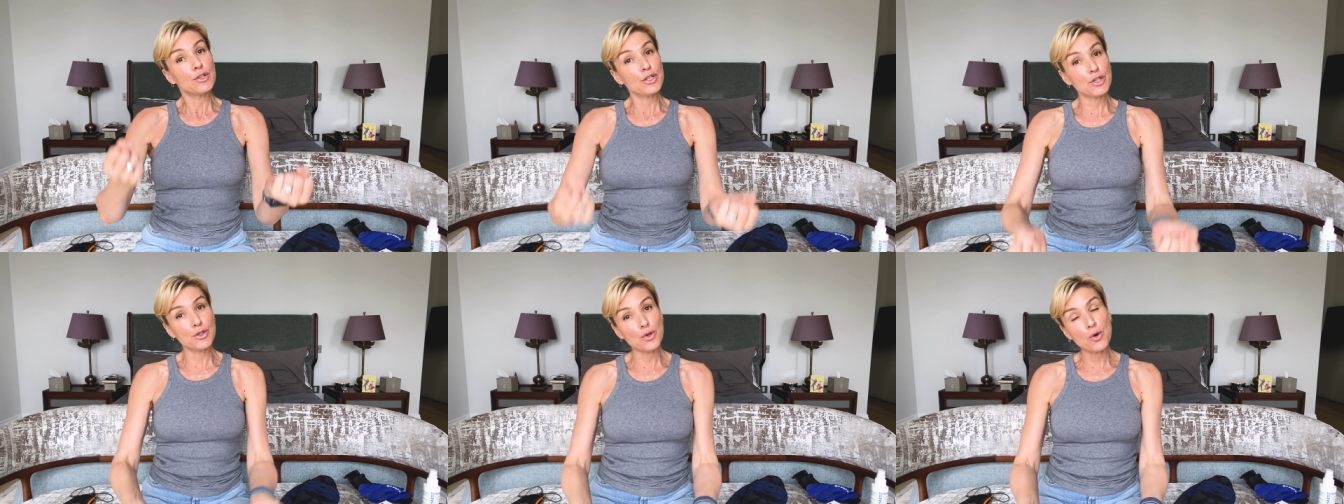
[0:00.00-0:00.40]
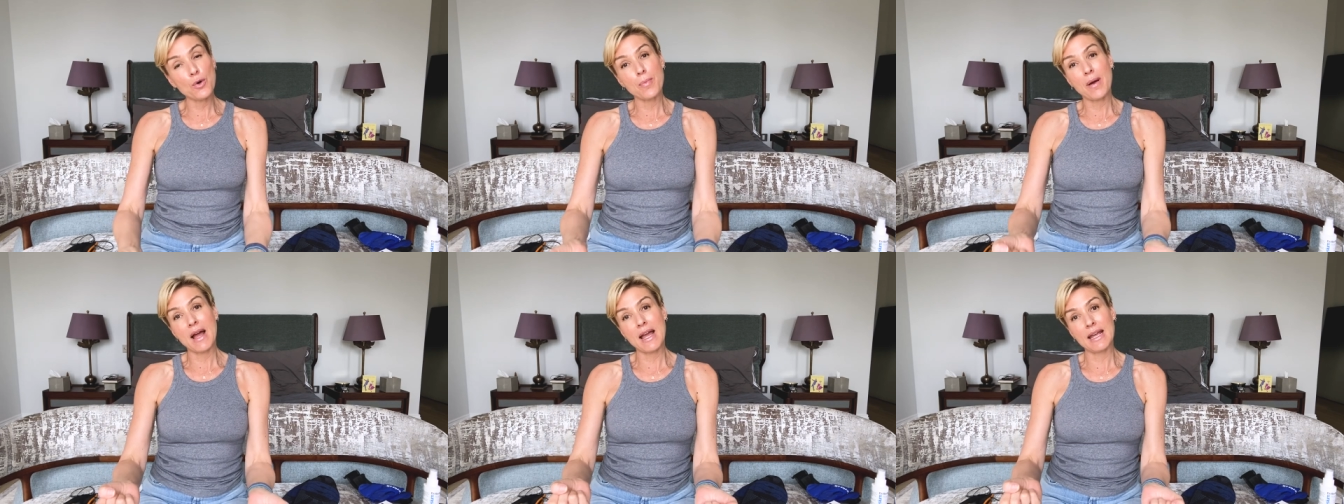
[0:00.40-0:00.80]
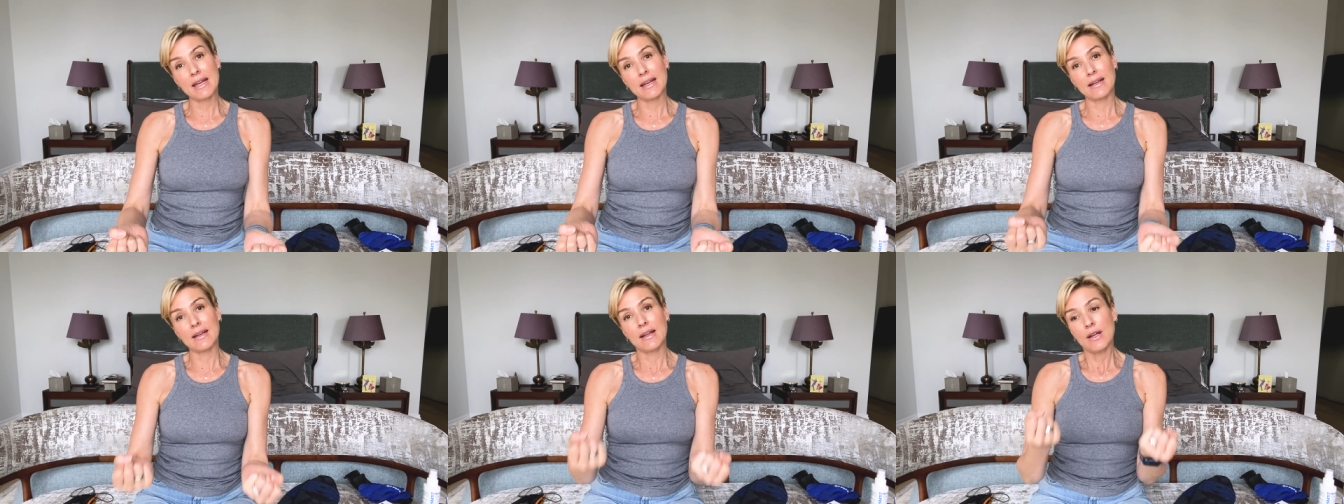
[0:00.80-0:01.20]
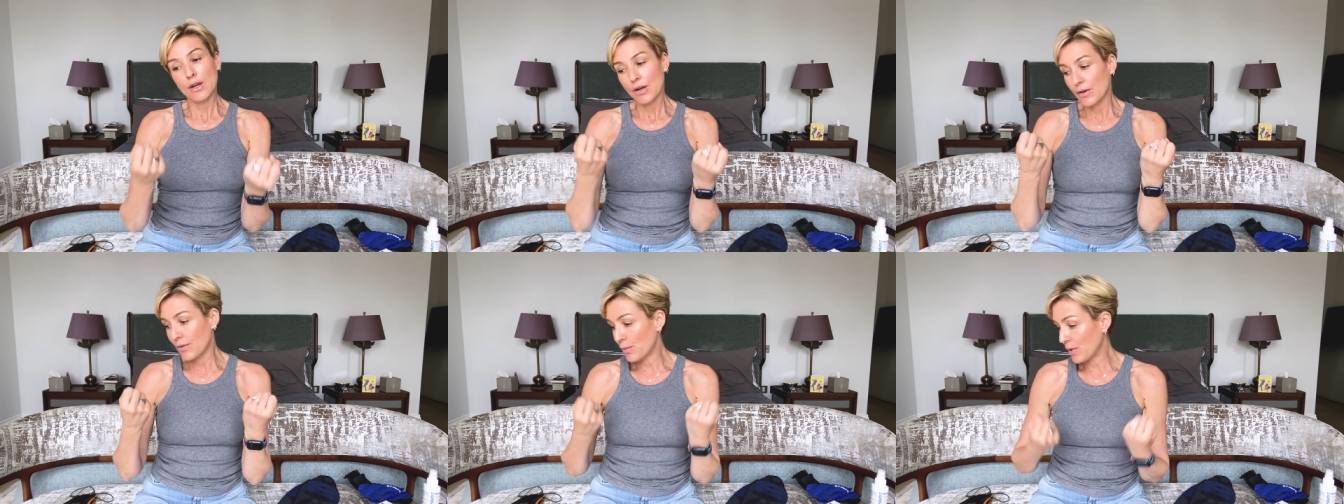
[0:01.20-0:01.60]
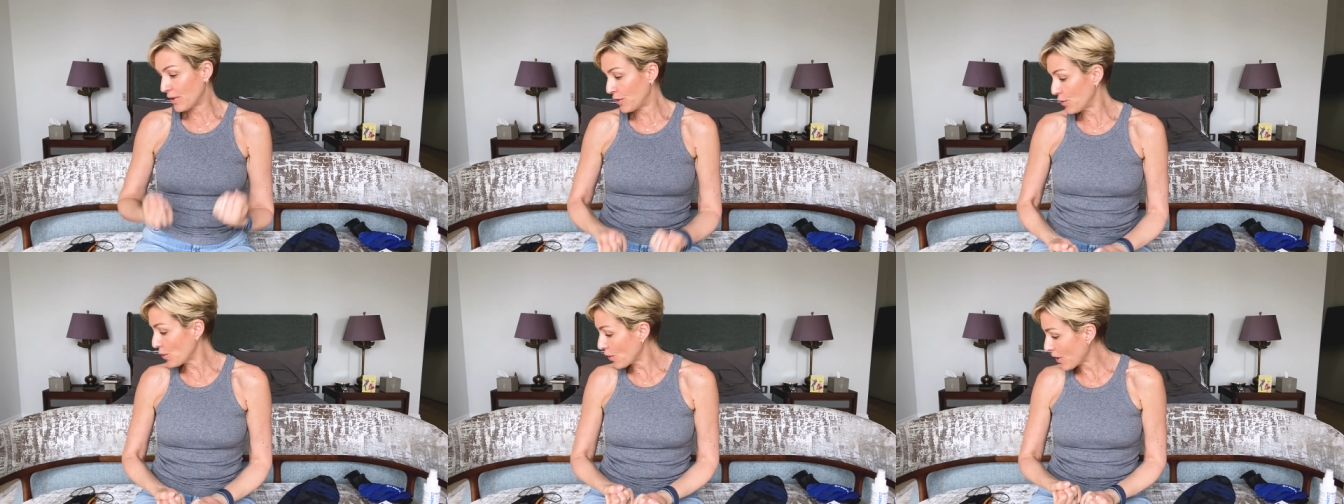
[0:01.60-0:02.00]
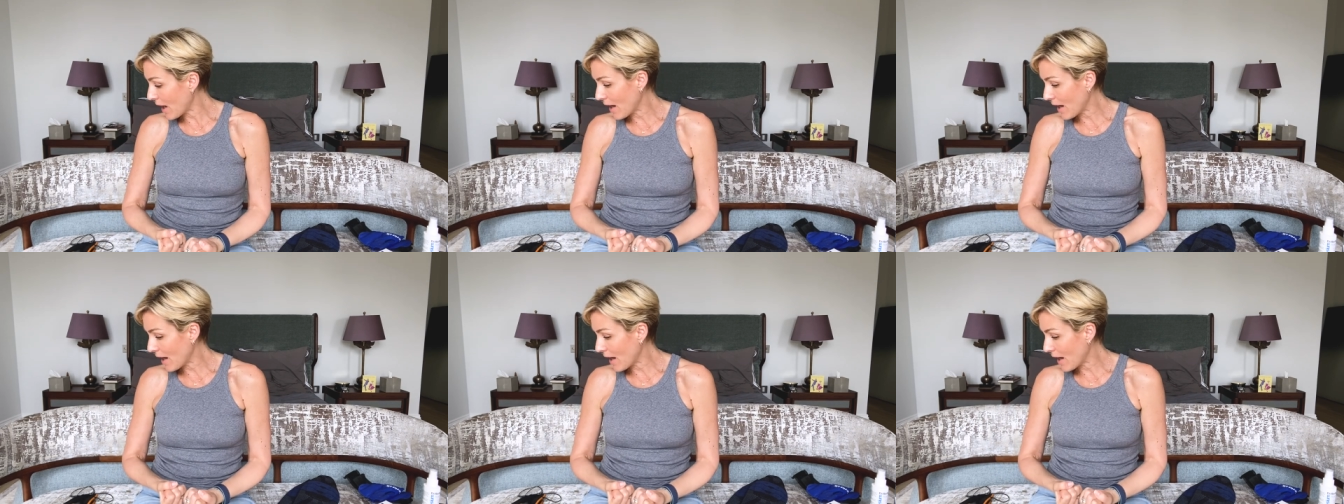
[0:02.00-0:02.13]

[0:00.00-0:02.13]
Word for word: to your pain with your